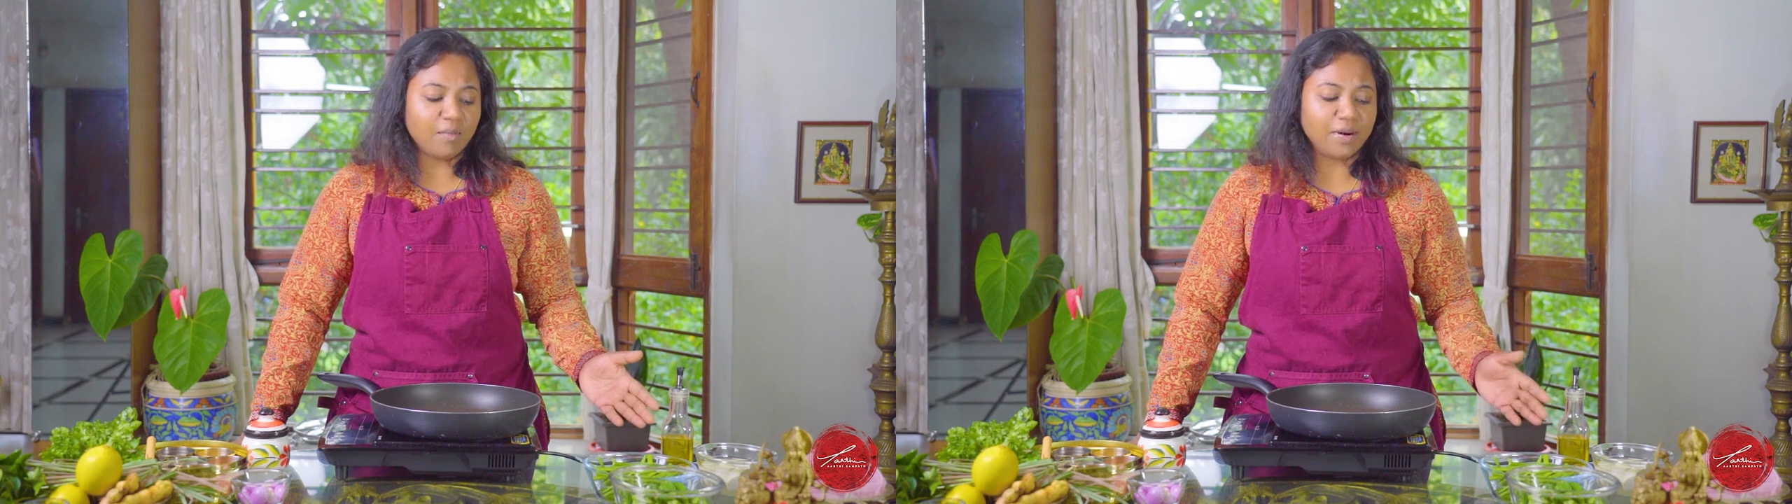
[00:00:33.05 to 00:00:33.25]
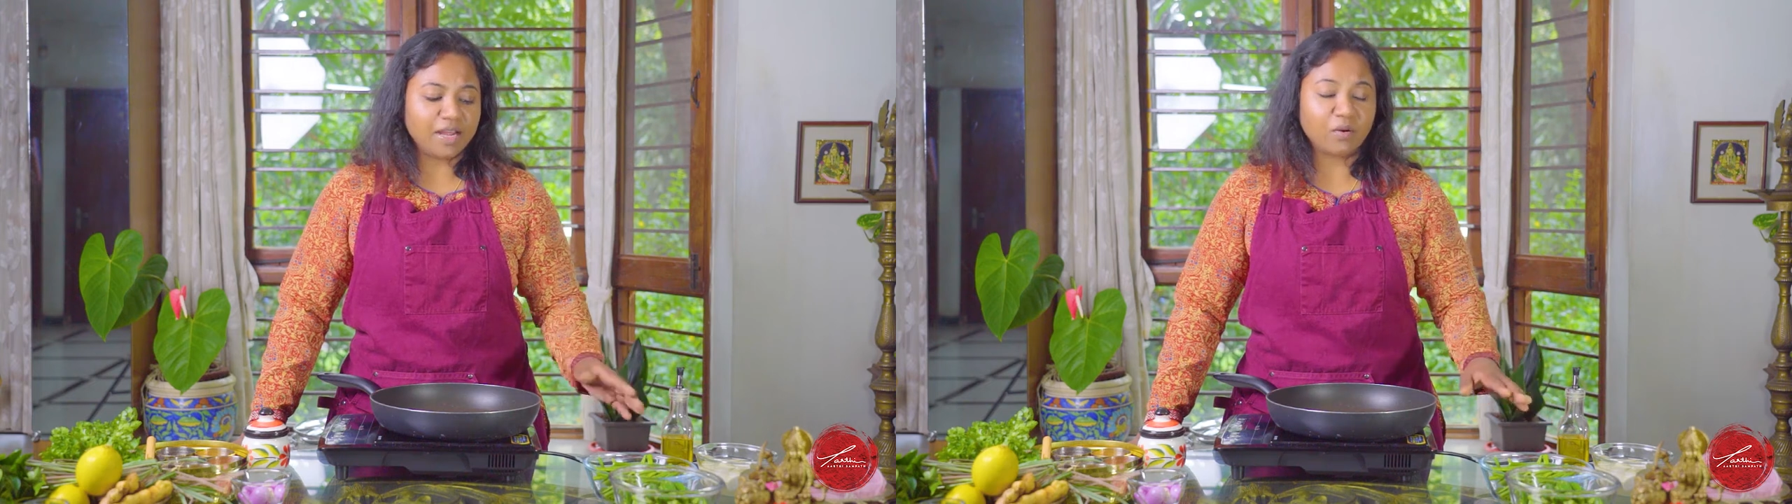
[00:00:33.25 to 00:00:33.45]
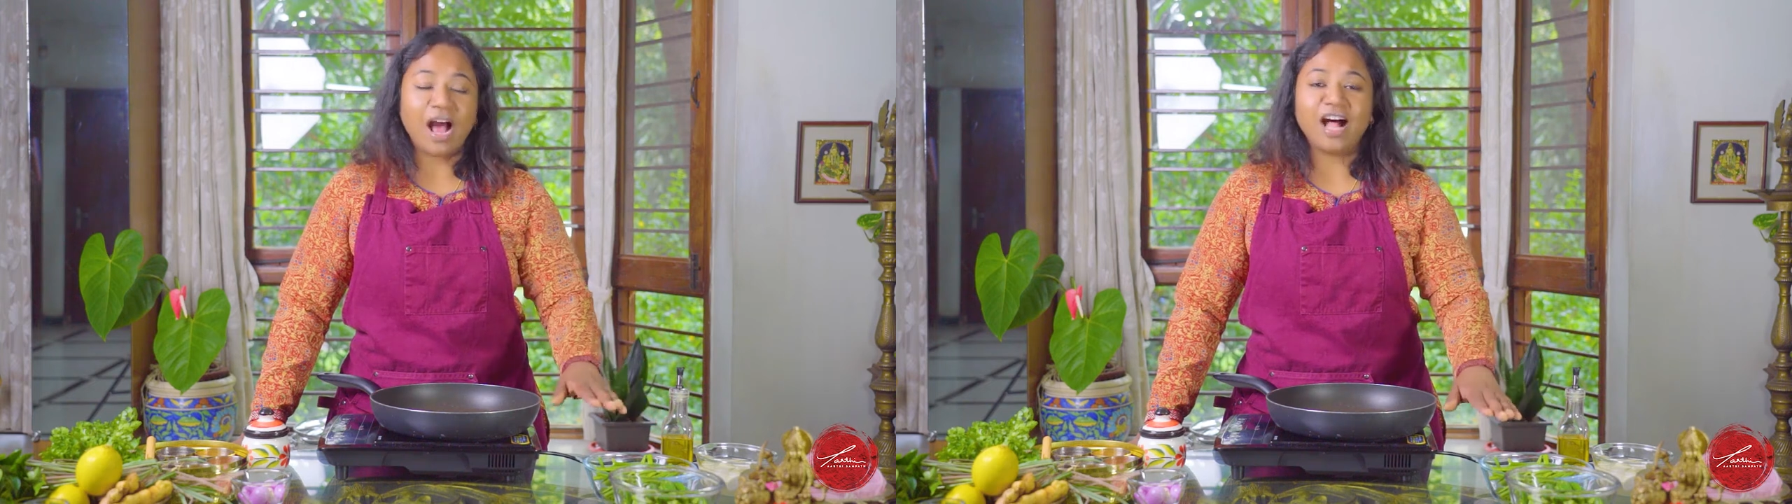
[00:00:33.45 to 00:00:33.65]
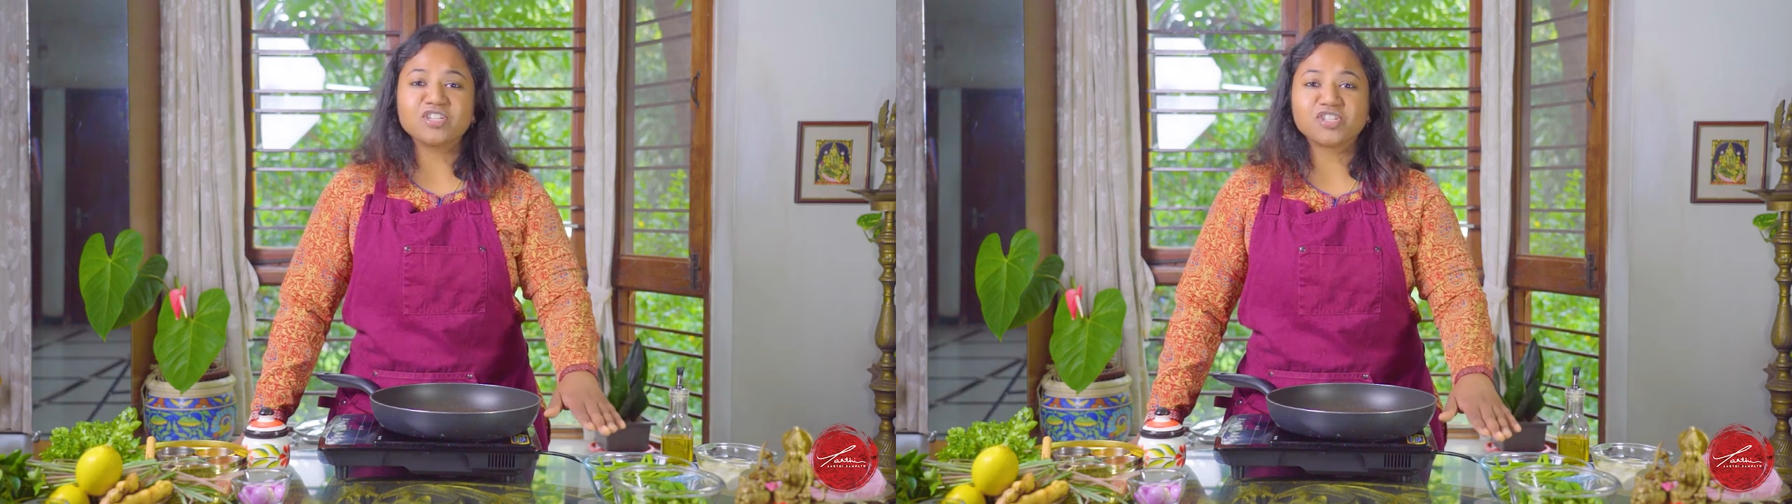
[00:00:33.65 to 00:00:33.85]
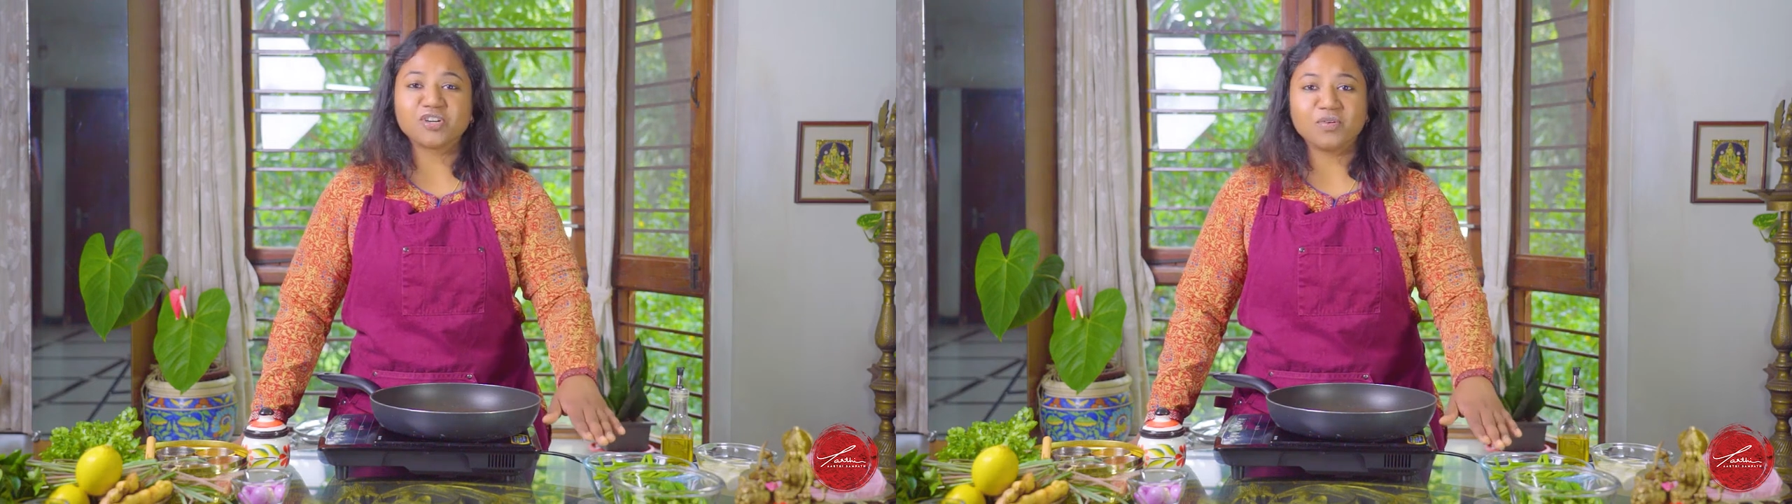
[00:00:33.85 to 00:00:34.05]
but I'll
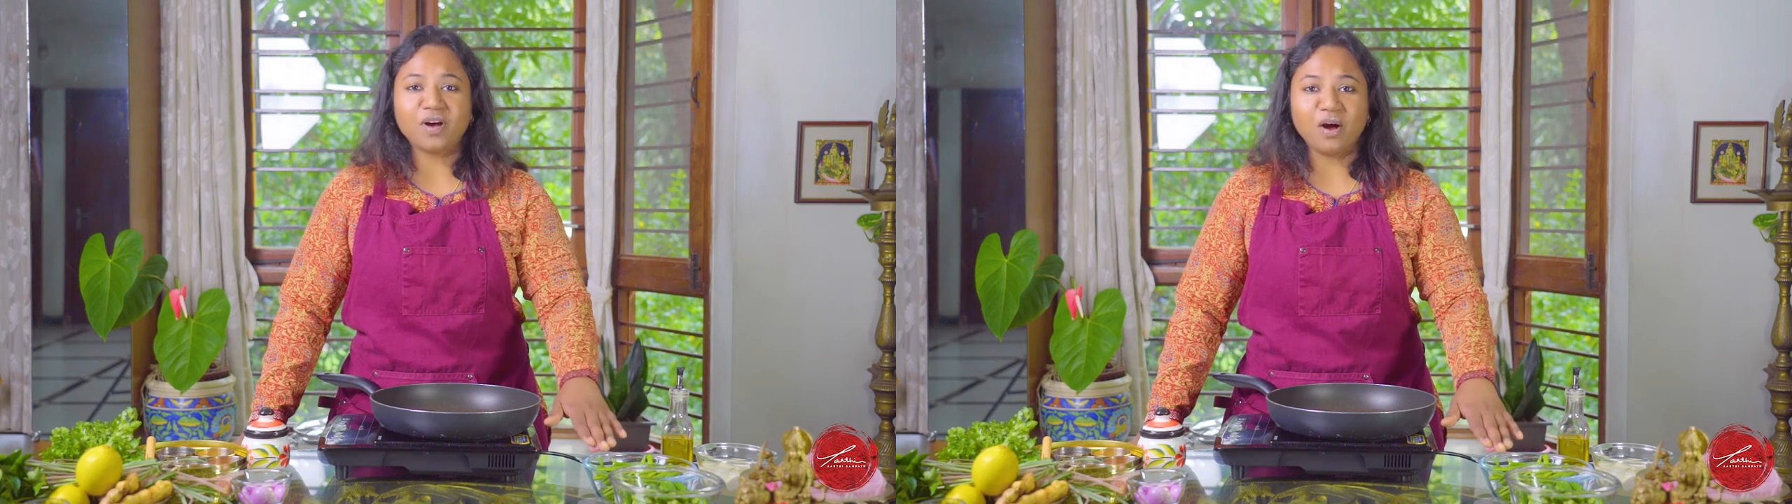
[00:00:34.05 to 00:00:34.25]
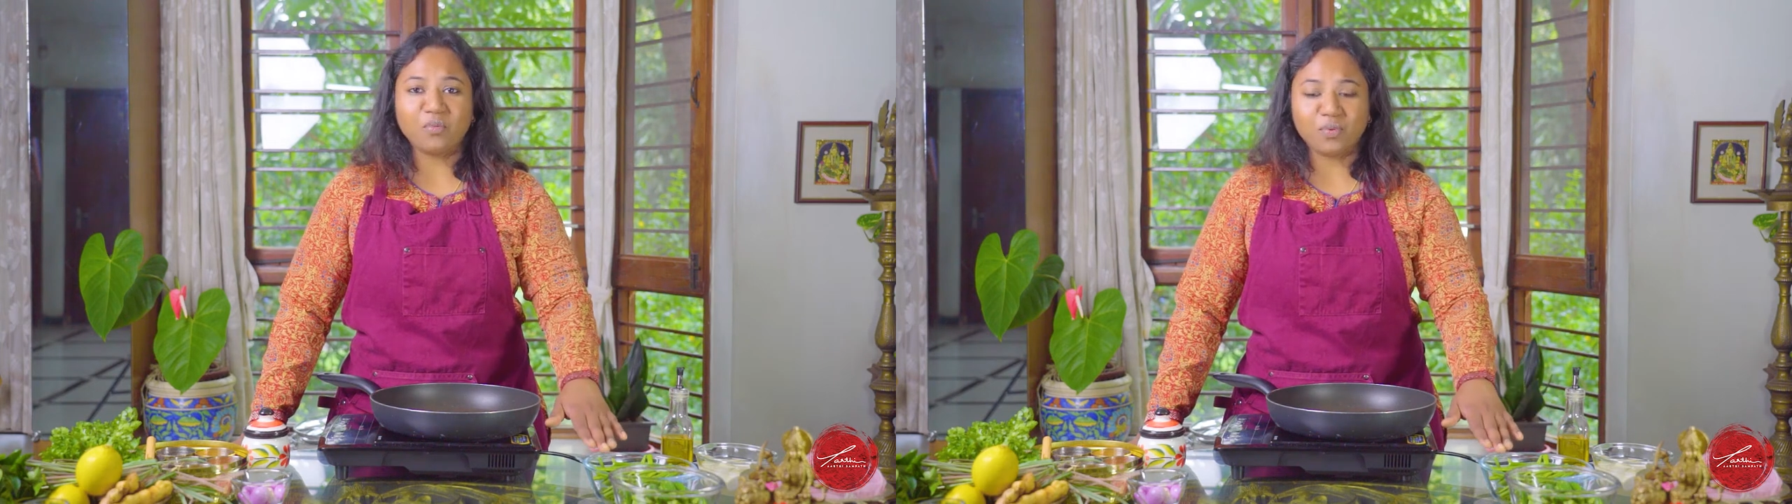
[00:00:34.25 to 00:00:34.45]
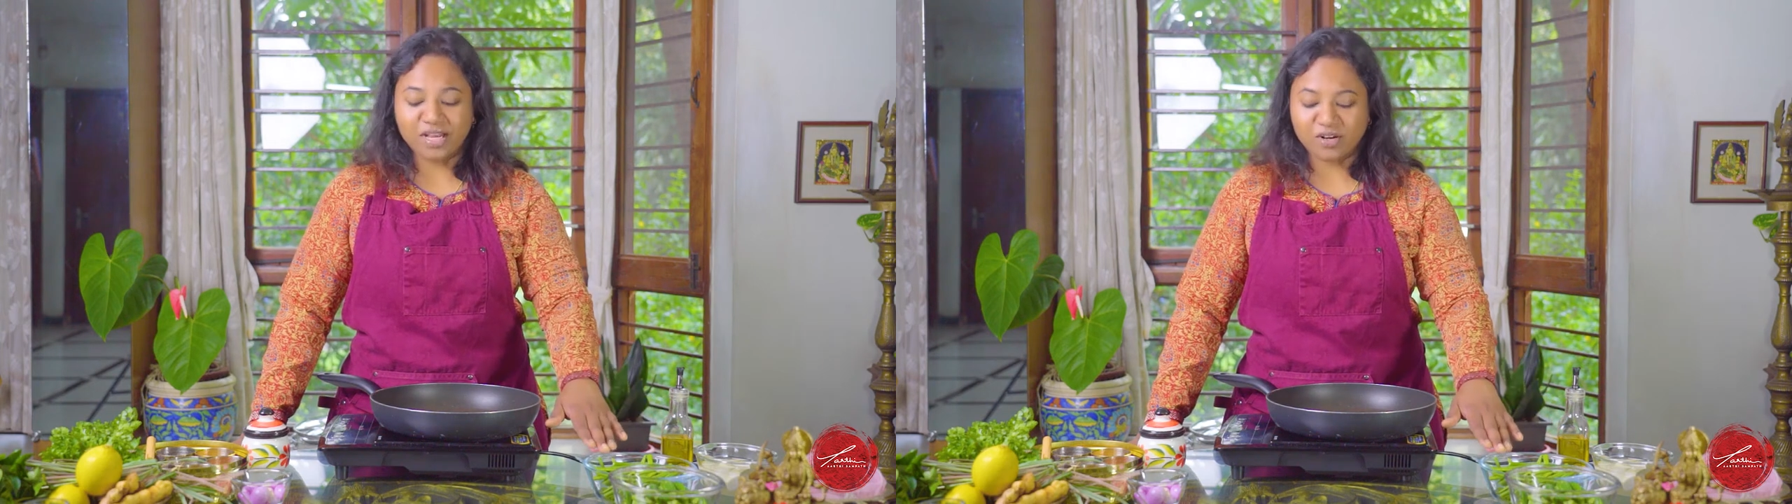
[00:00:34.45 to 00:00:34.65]
show you how we